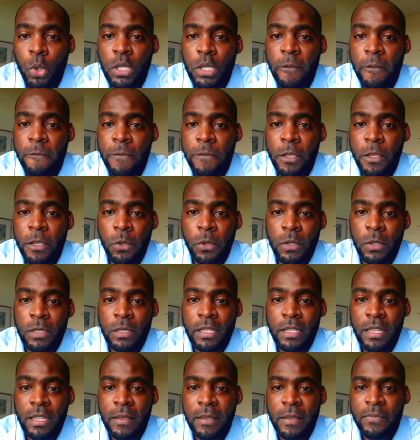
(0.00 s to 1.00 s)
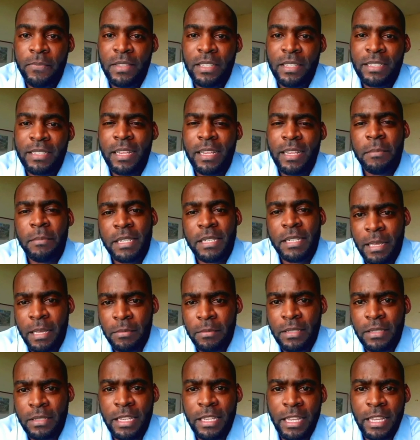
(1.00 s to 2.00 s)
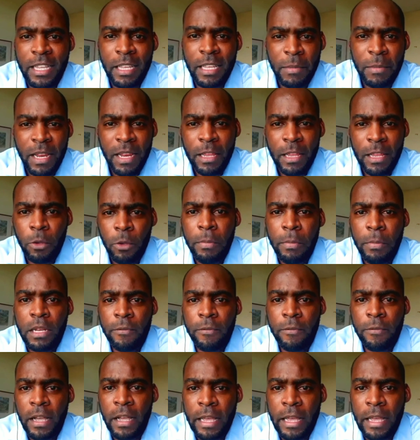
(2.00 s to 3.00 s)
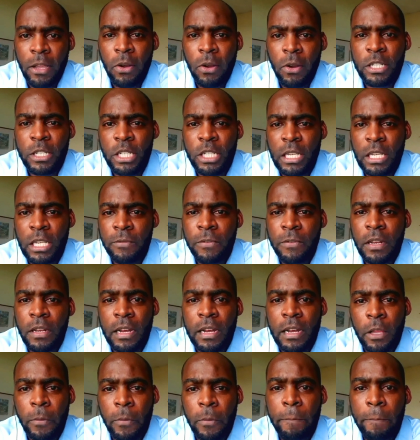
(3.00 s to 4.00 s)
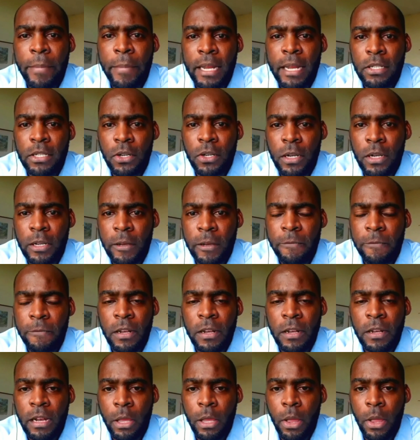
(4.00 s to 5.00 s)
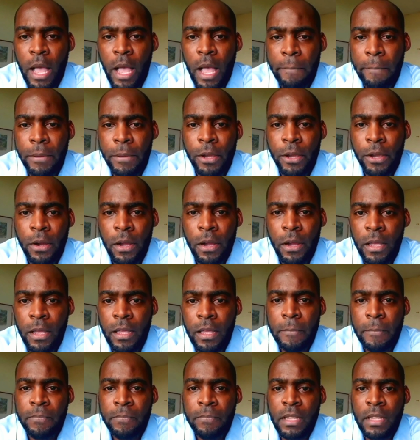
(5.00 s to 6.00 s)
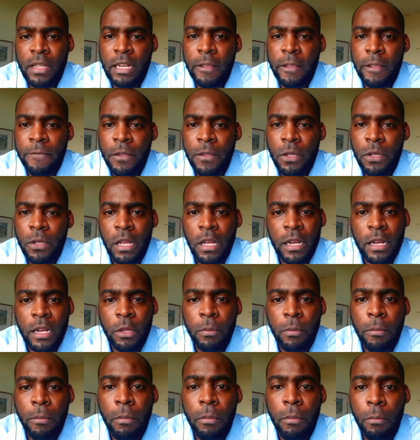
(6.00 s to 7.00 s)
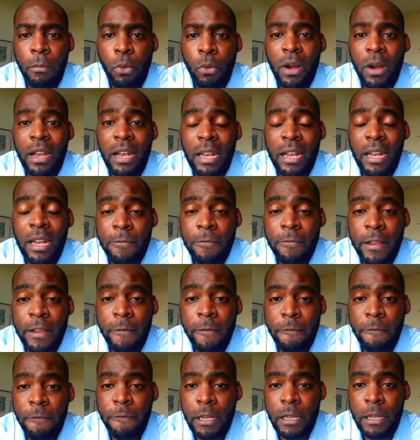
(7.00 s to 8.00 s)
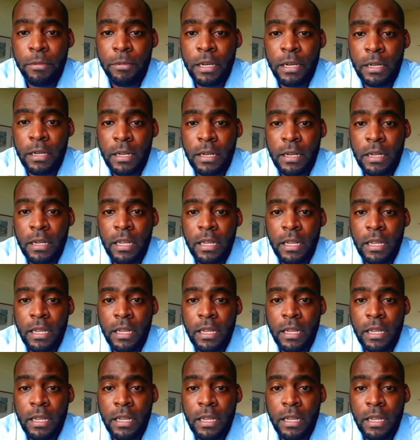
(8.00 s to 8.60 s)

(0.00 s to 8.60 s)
usually feels, sometimes it could be a little bit of a high, or they just feel a little better, they feel a little happier, they feel a little more lively and vibrant.